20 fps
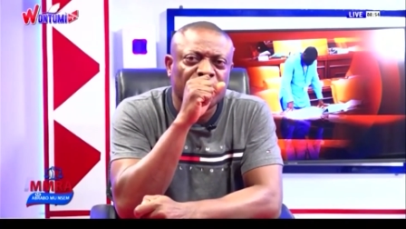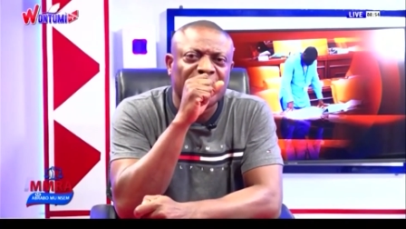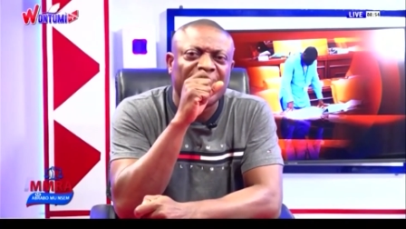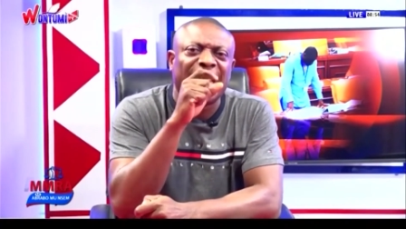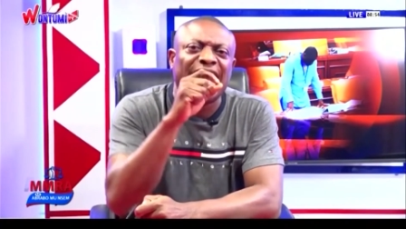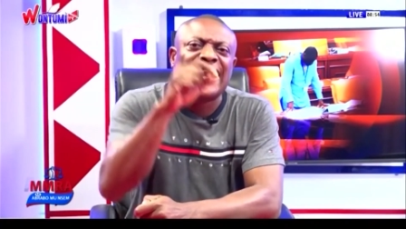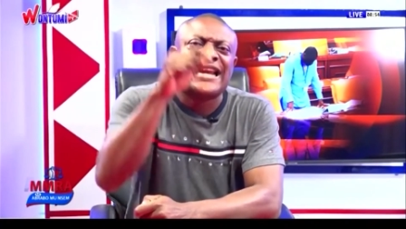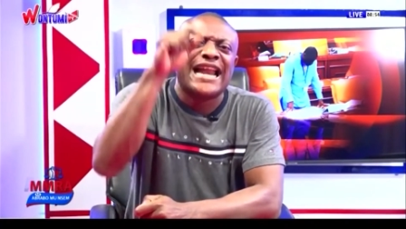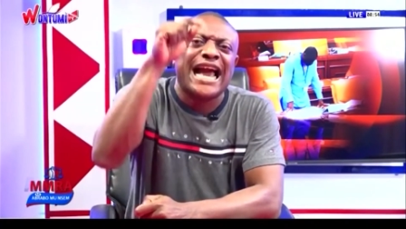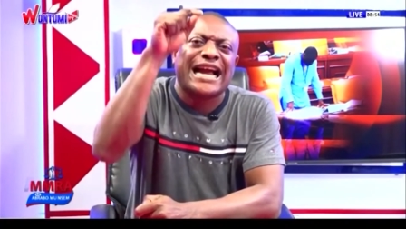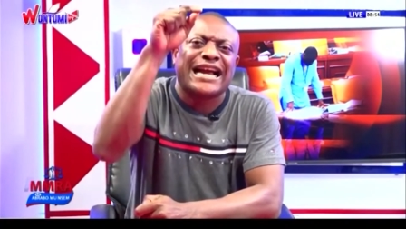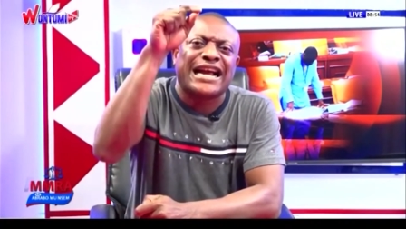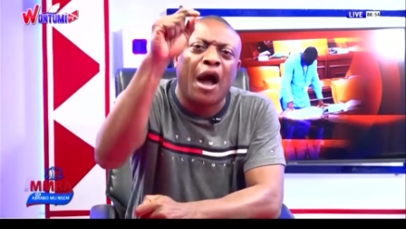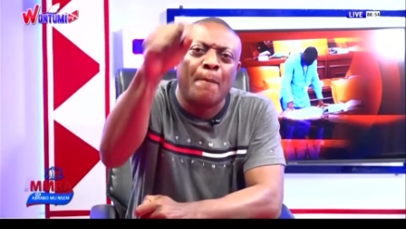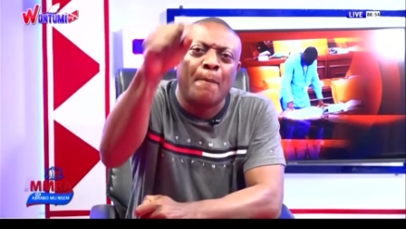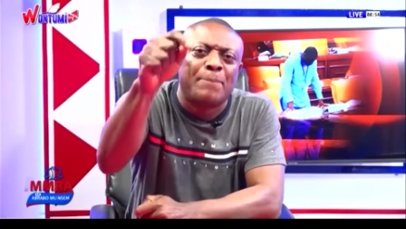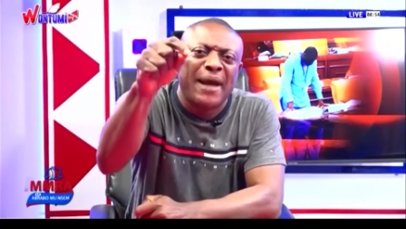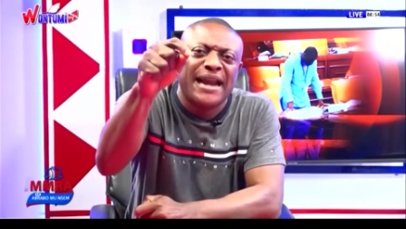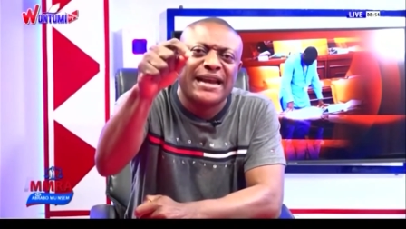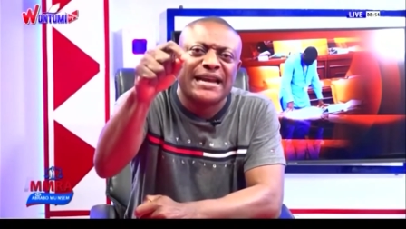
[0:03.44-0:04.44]
In a
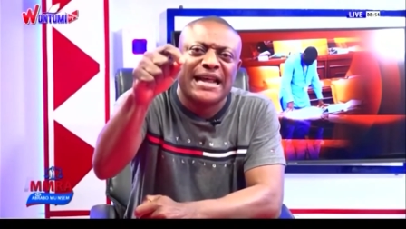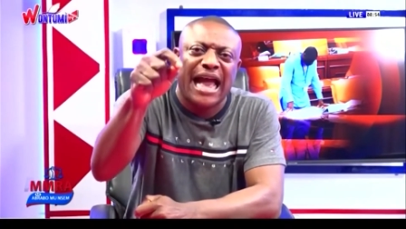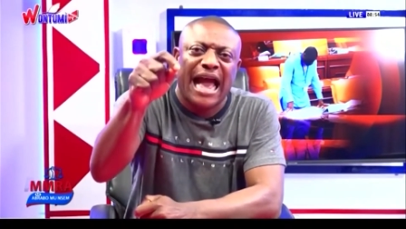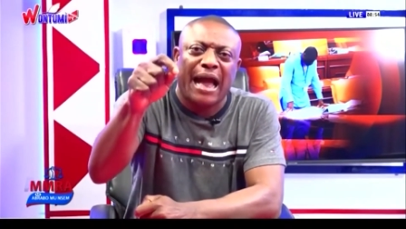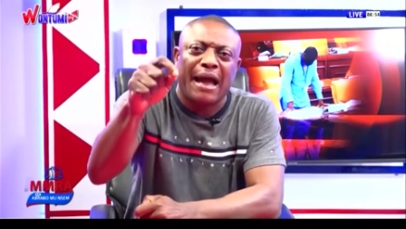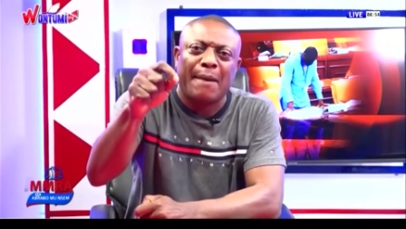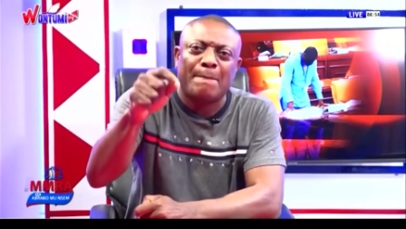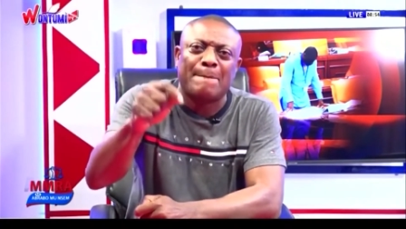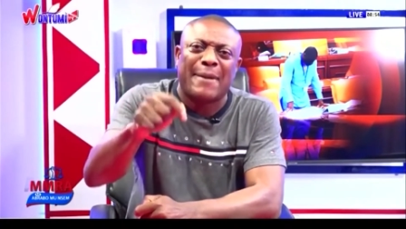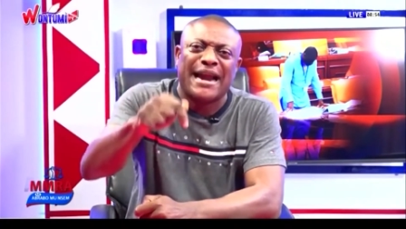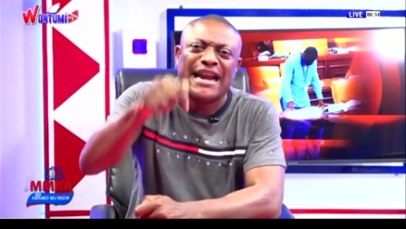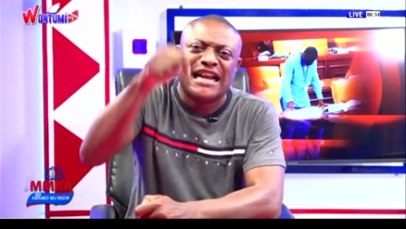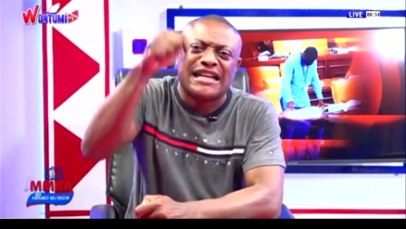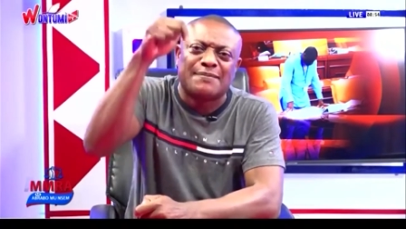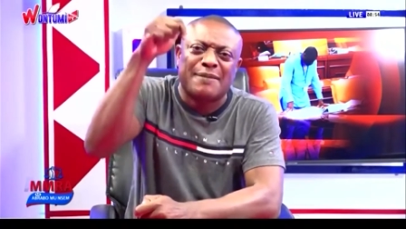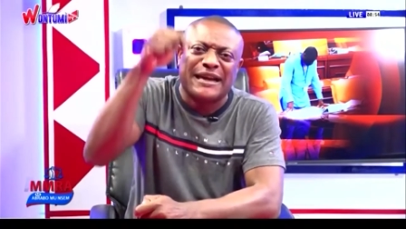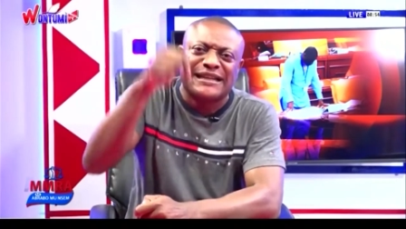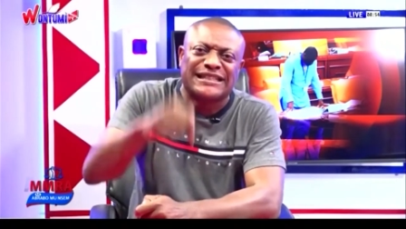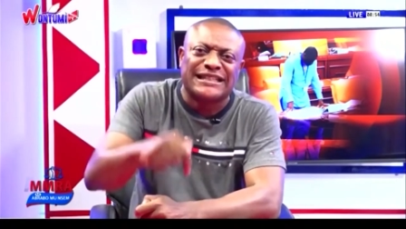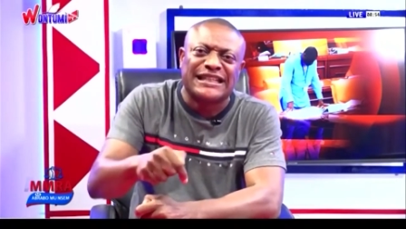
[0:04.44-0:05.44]
company,
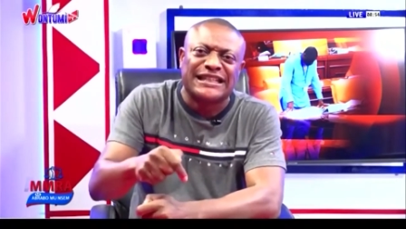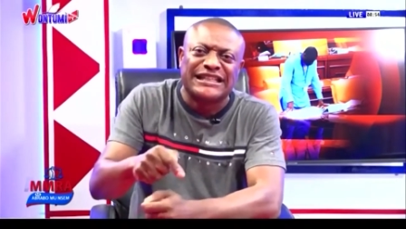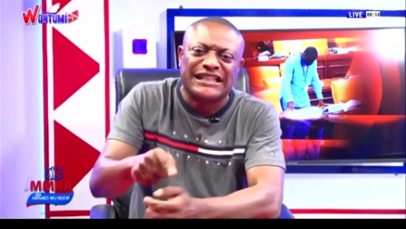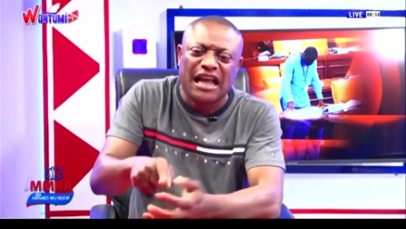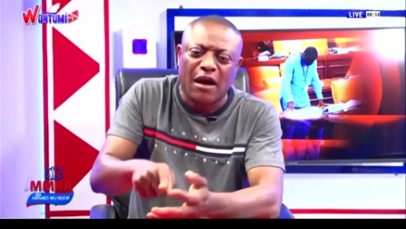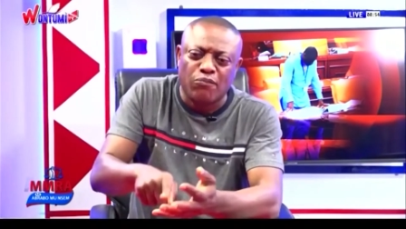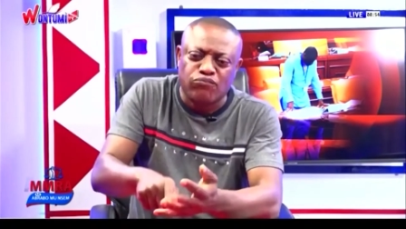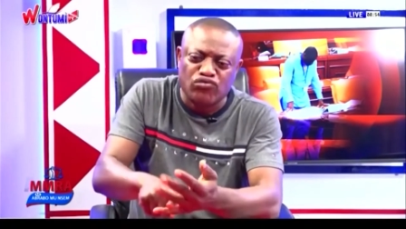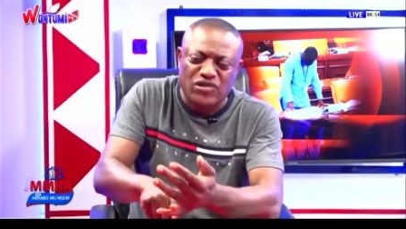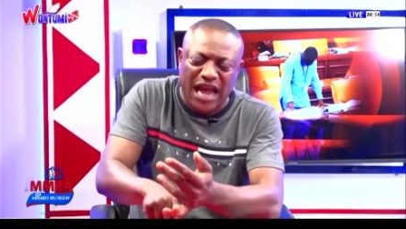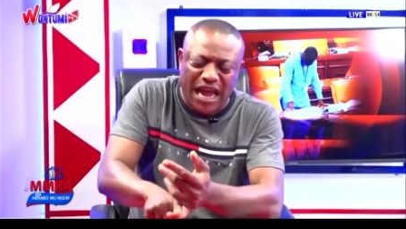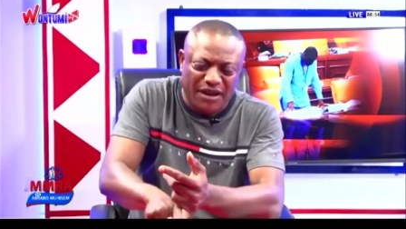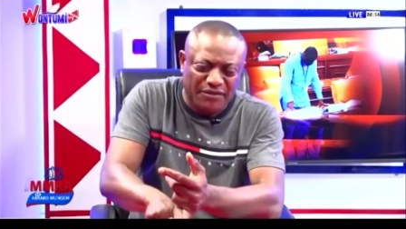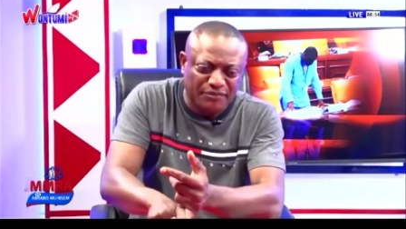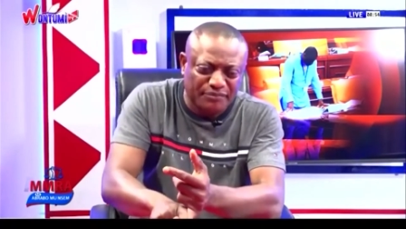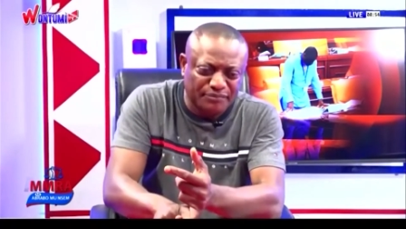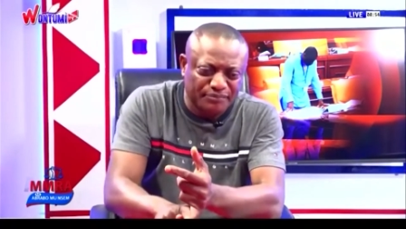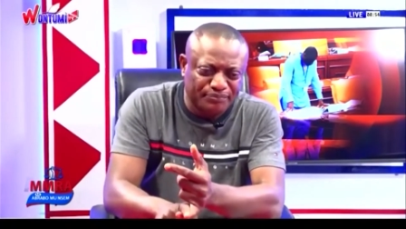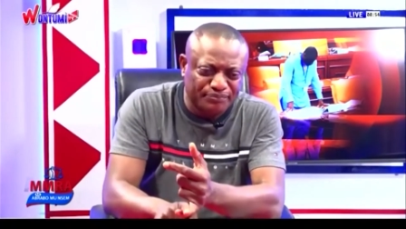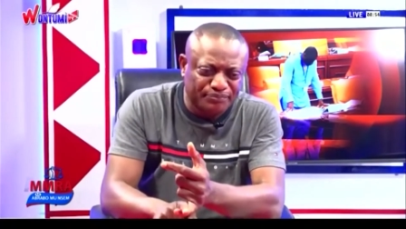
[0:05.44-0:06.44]
management in the
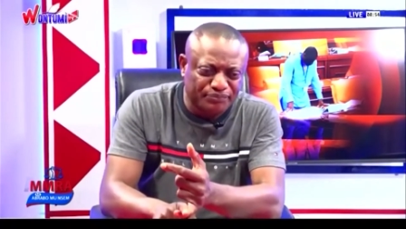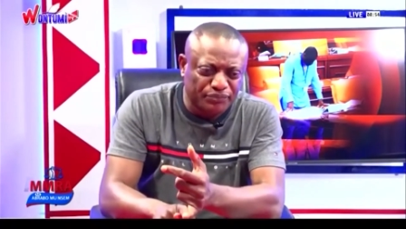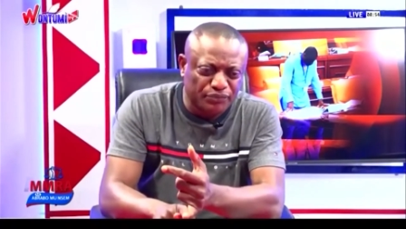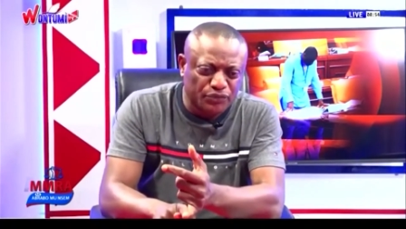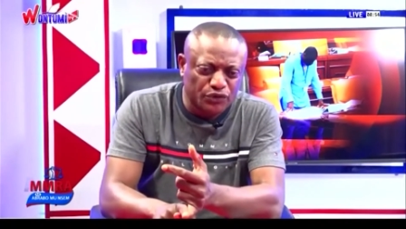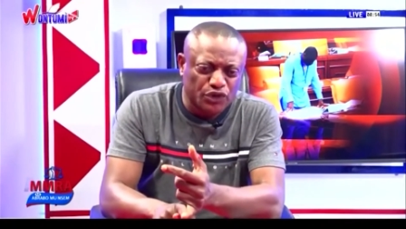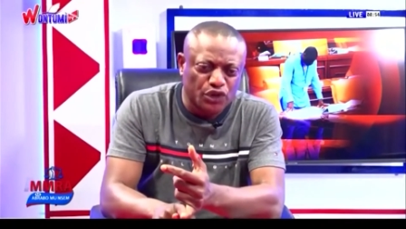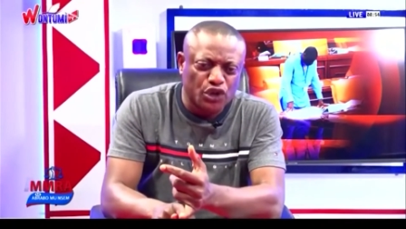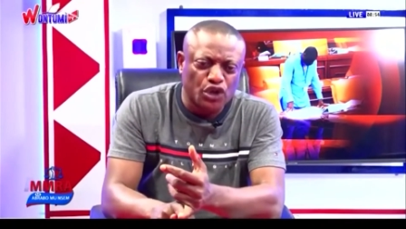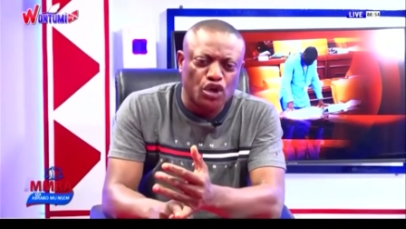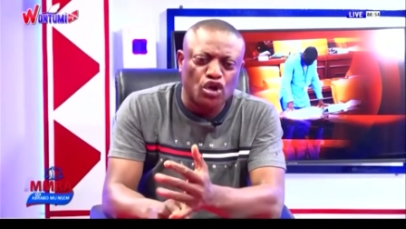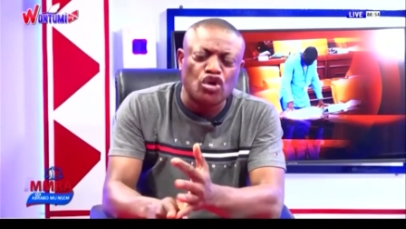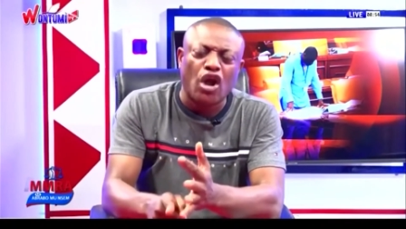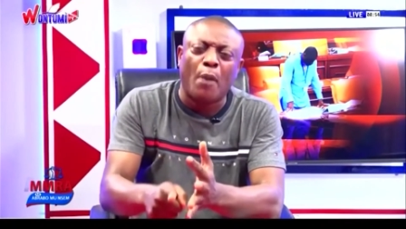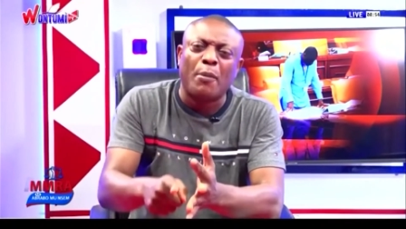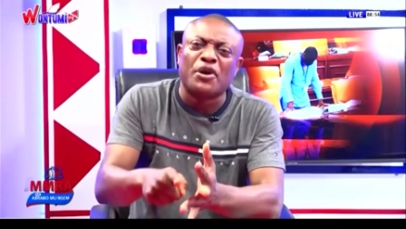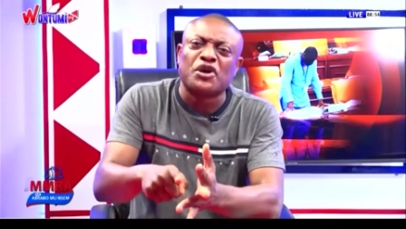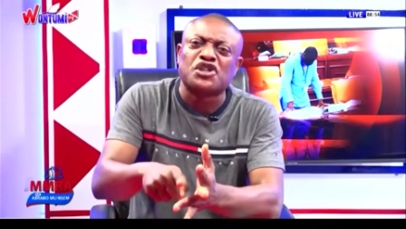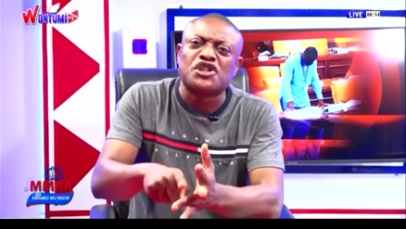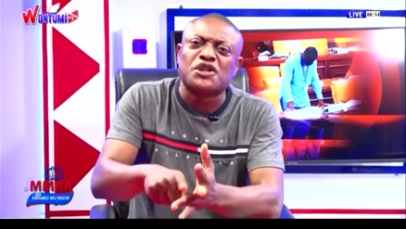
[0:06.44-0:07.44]

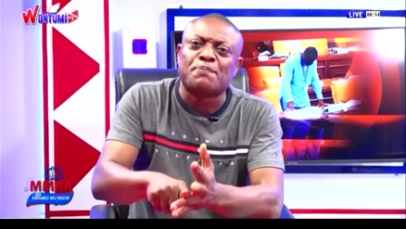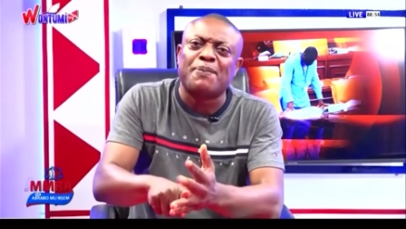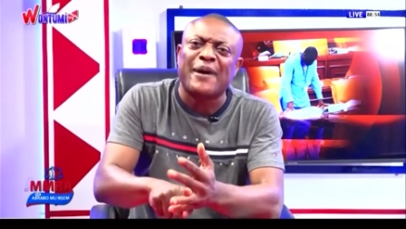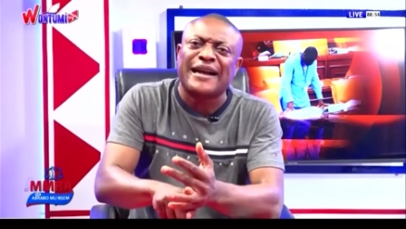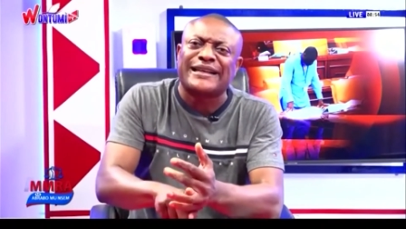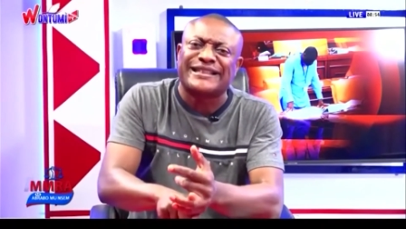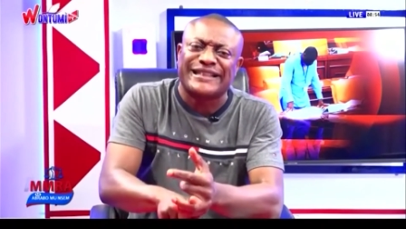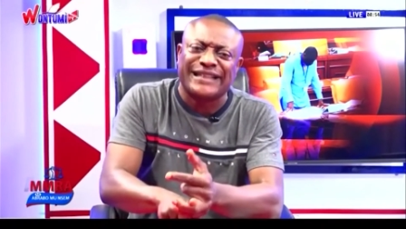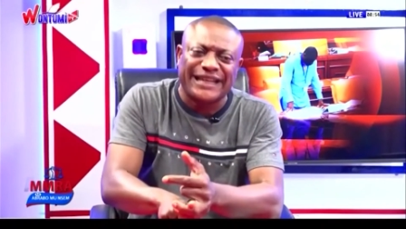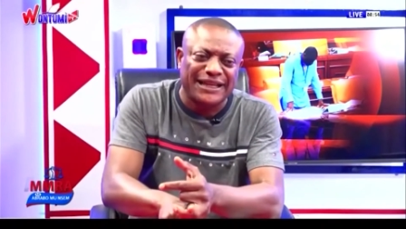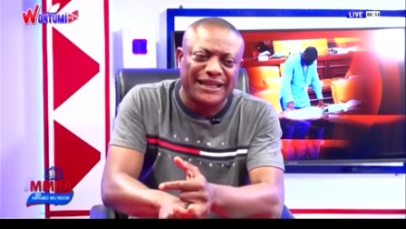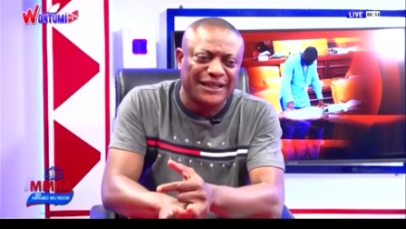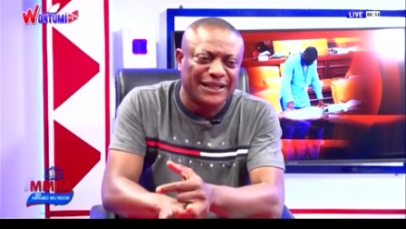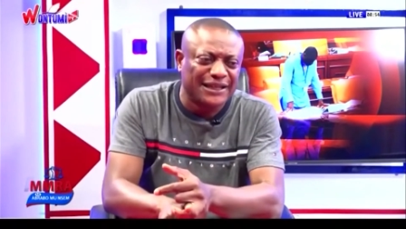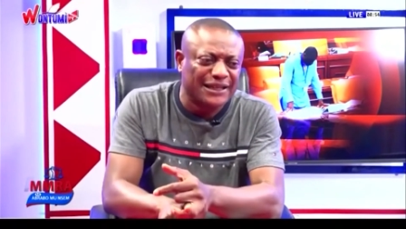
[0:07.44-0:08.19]
number of supporting